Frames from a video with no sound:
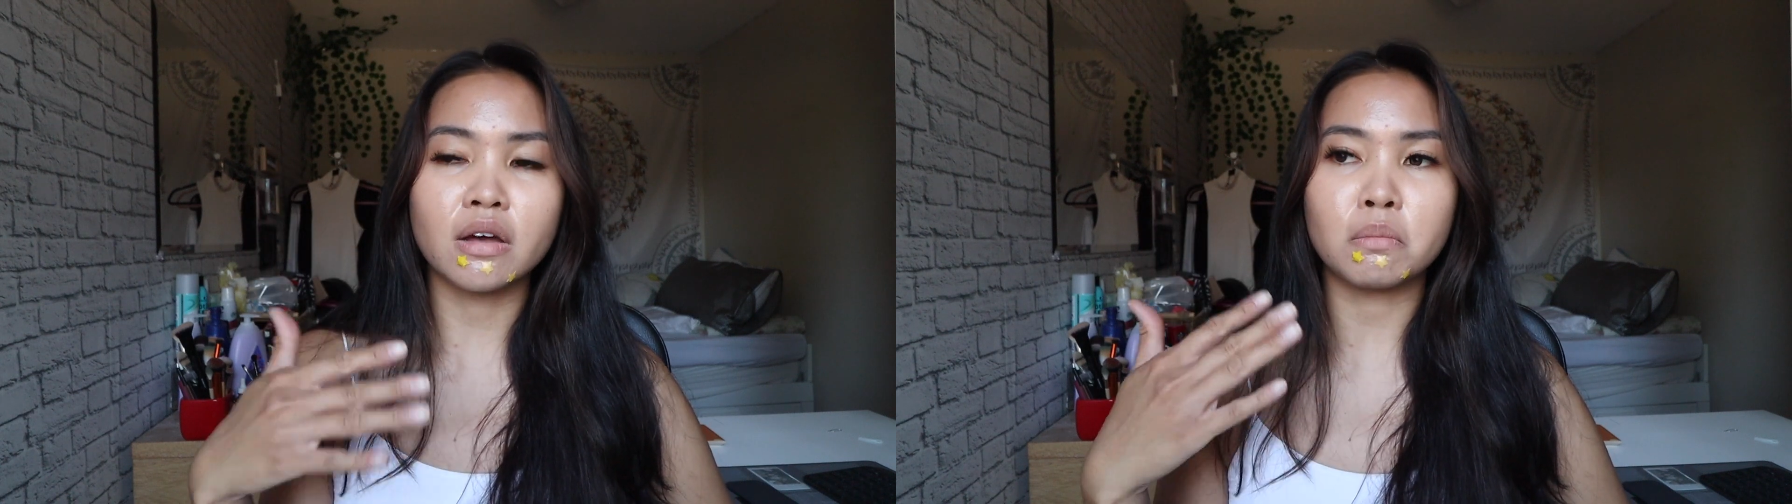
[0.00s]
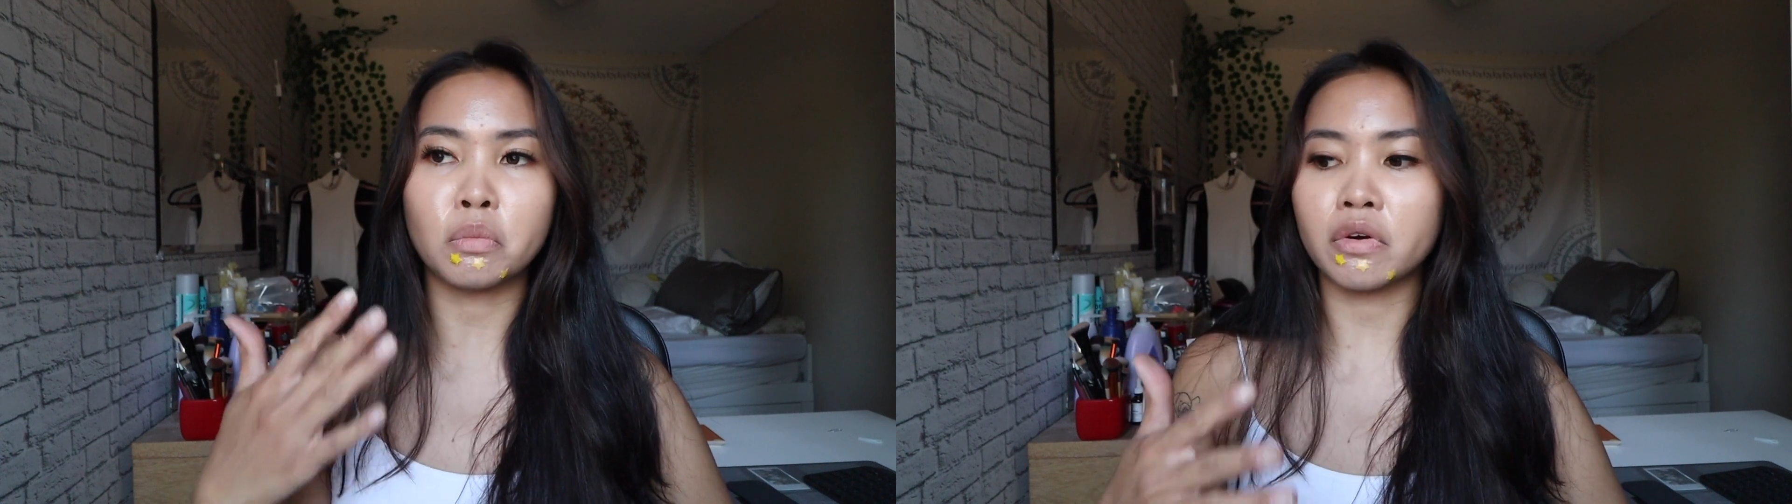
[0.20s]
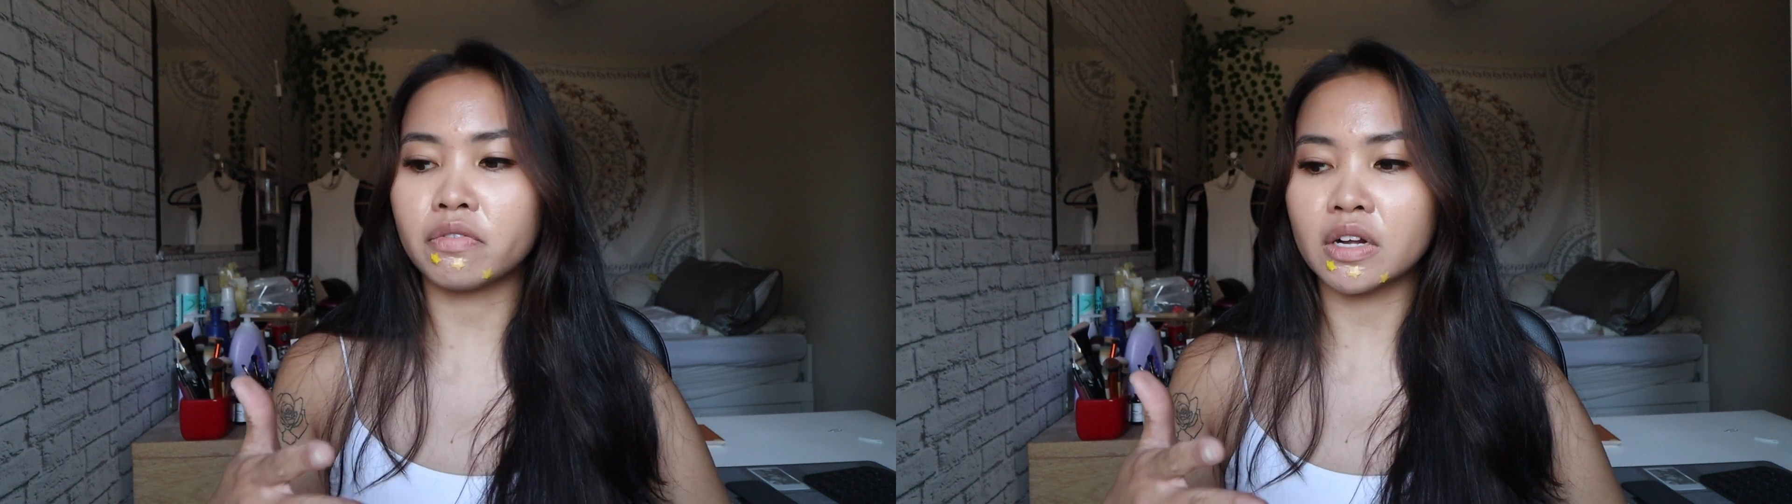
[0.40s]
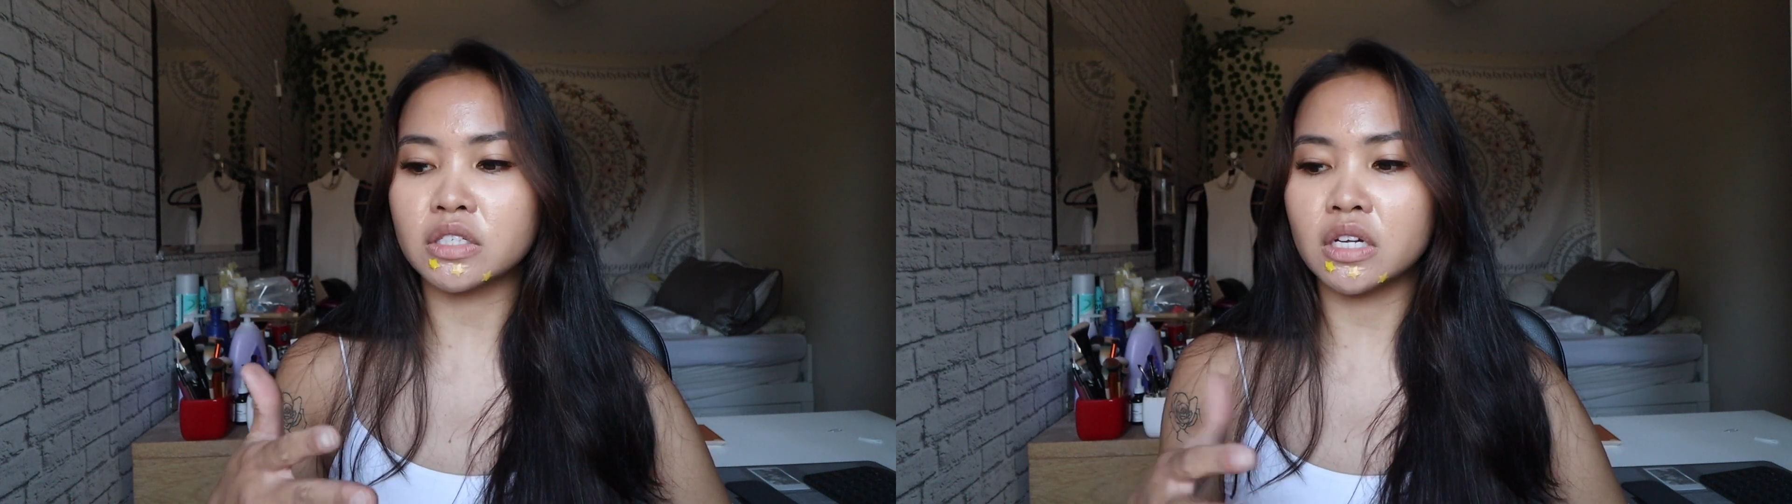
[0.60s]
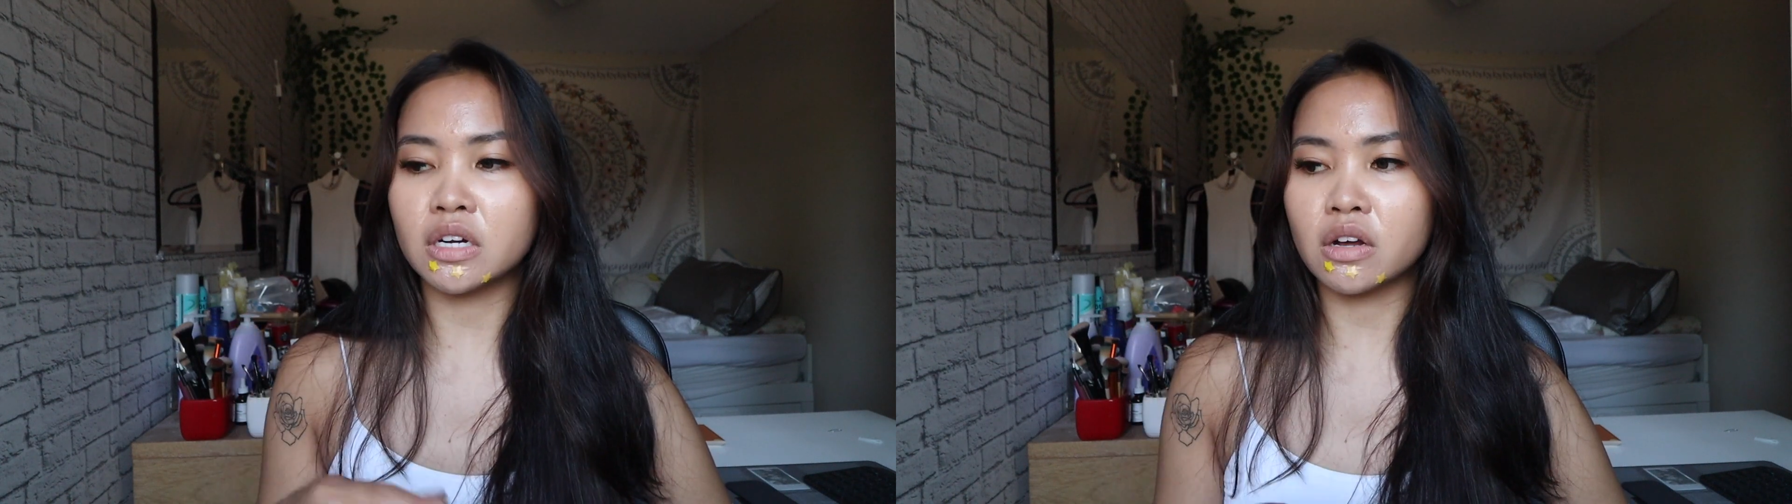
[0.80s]
more
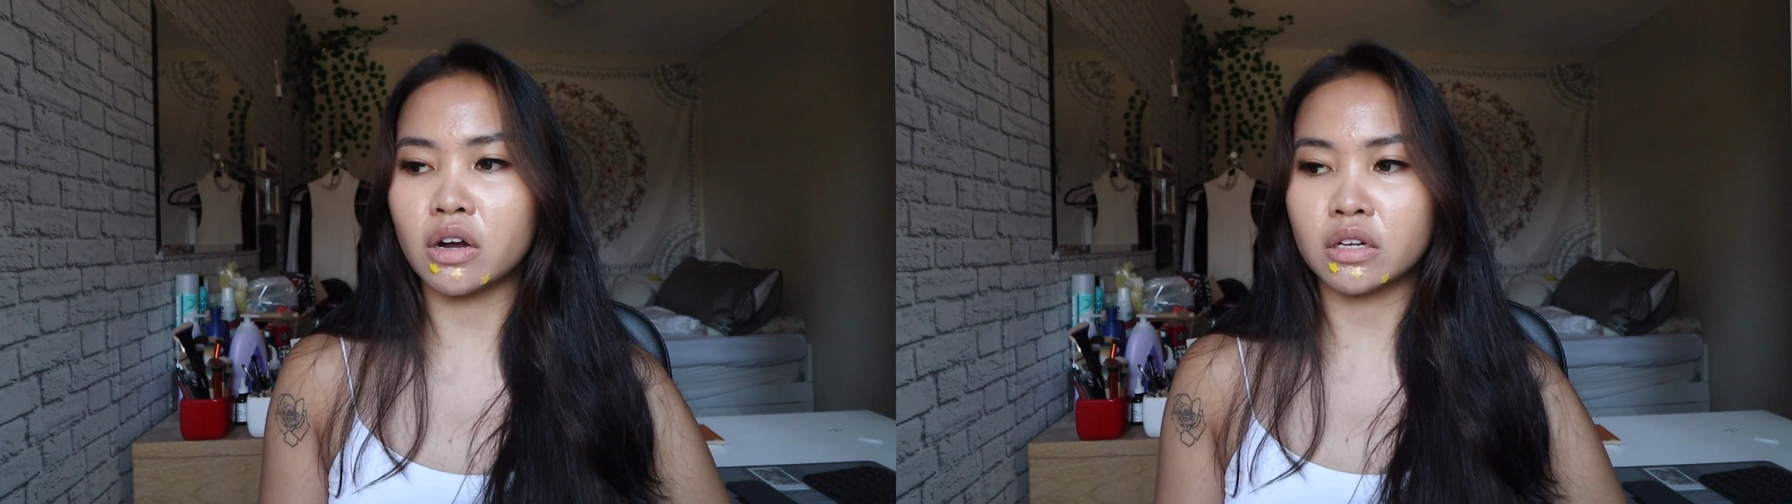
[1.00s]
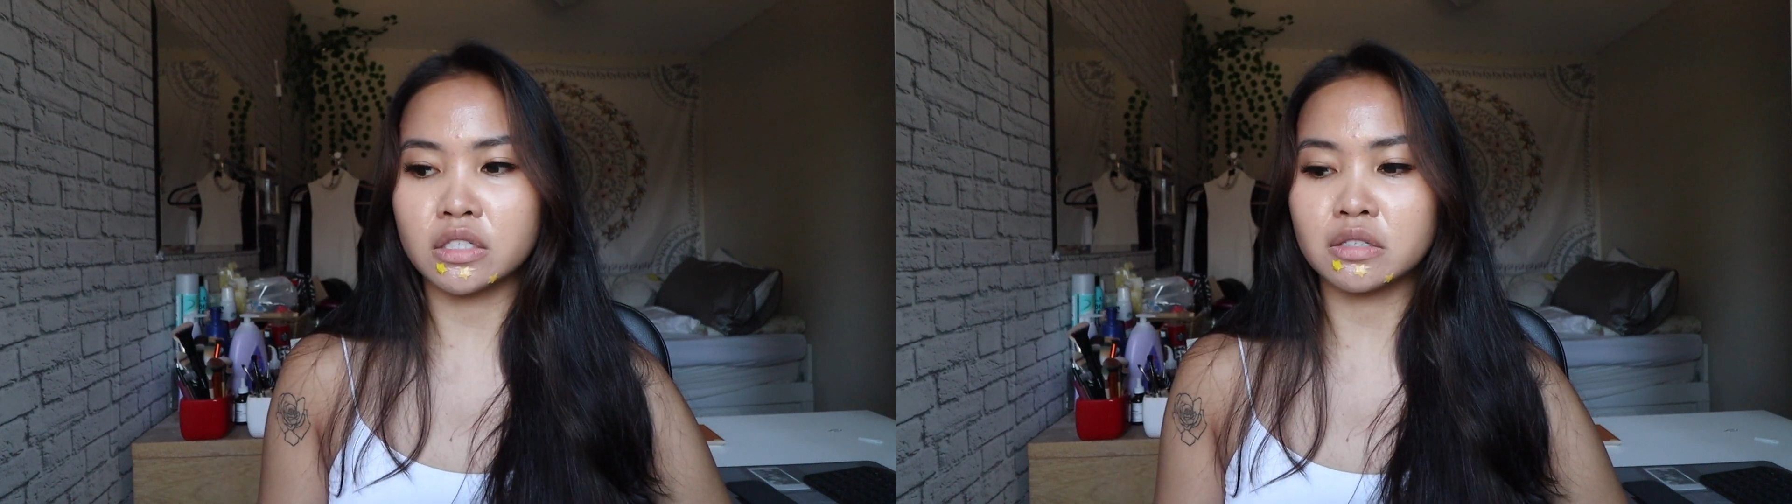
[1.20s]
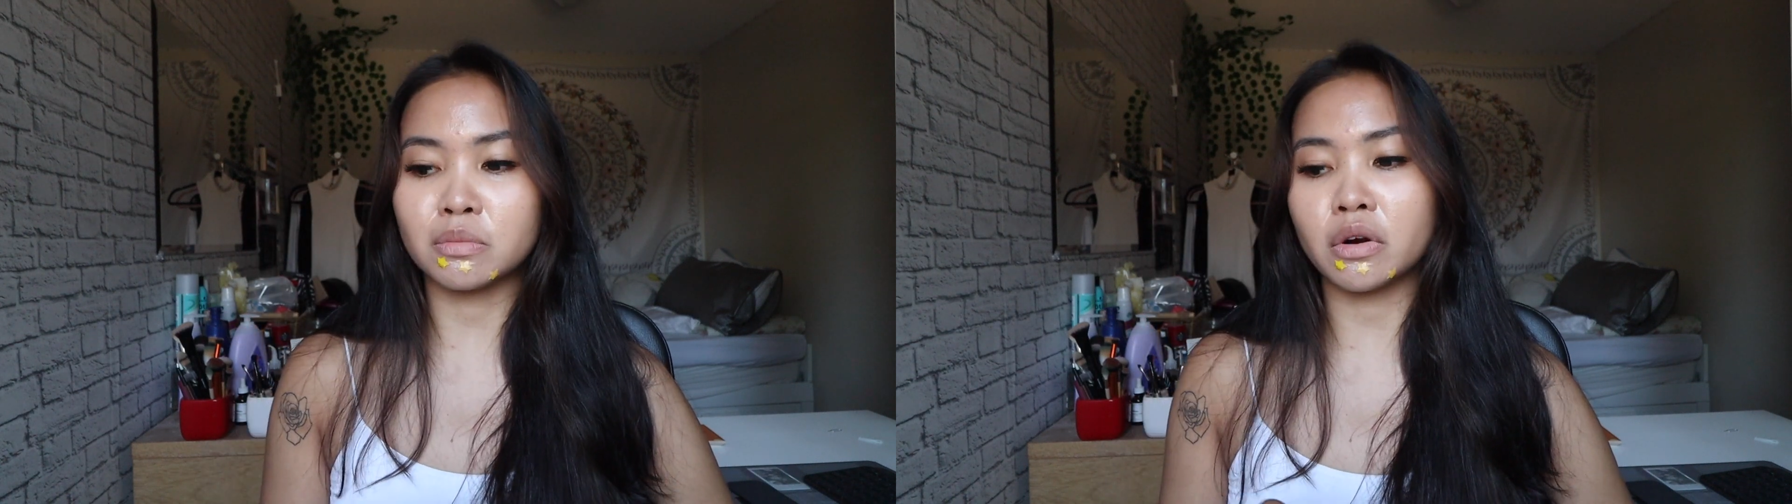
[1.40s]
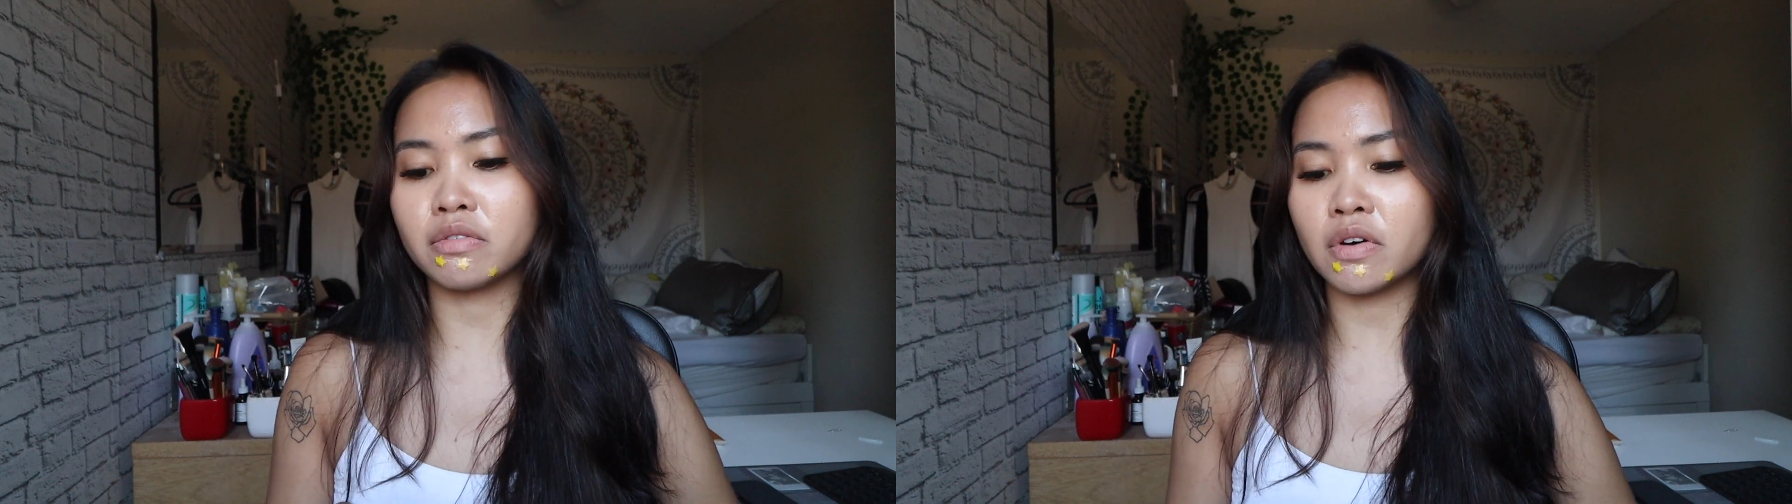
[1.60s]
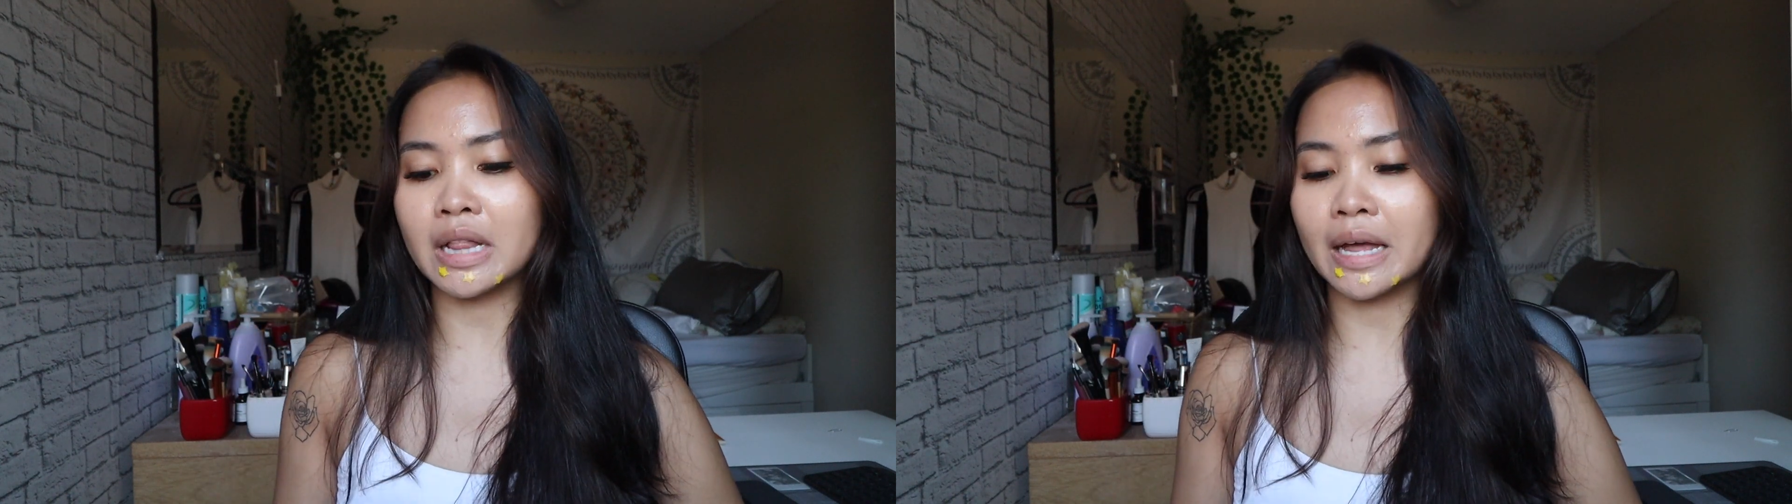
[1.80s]
friction causes more
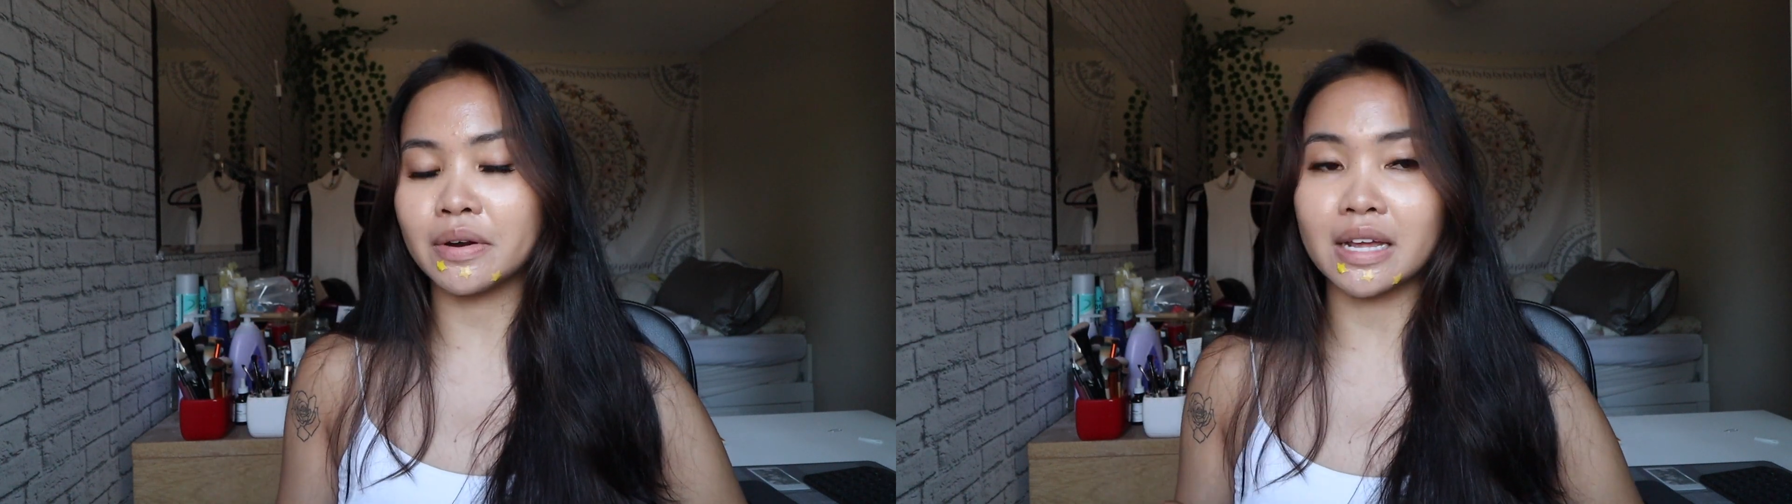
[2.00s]
fallout